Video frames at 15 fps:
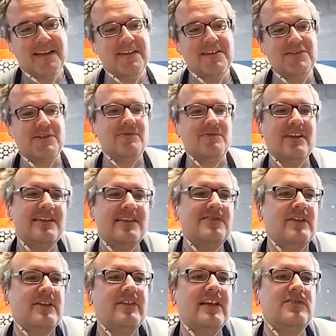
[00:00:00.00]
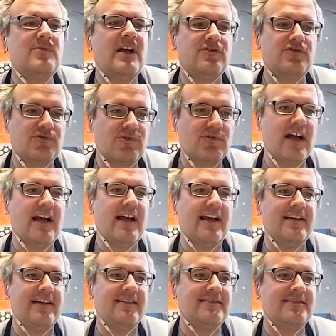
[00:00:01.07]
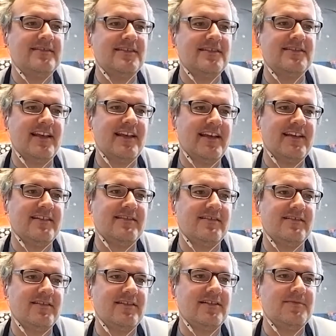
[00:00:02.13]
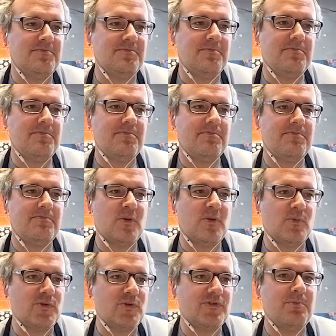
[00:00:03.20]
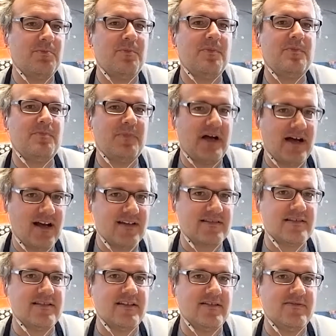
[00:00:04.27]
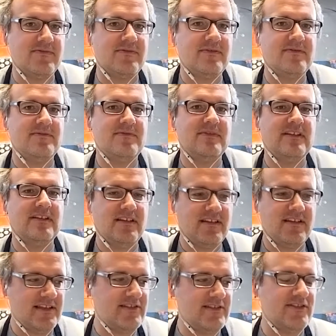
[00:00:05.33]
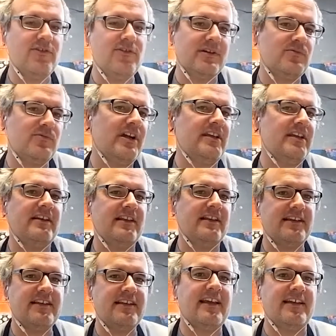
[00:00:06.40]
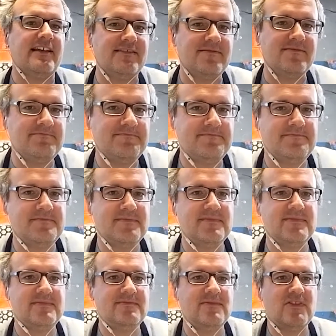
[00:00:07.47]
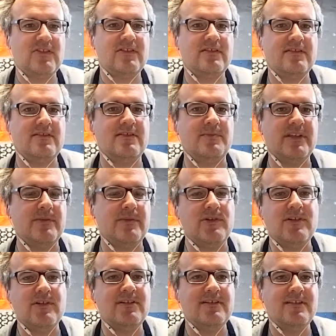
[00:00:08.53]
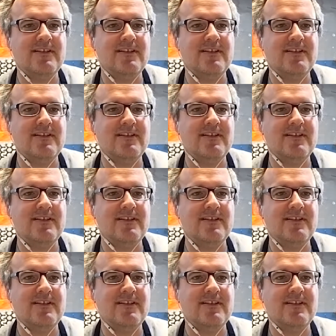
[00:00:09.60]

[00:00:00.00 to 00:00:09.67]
so that's what that's why I try to say in uh, the most positive, easygoing way that I can to people.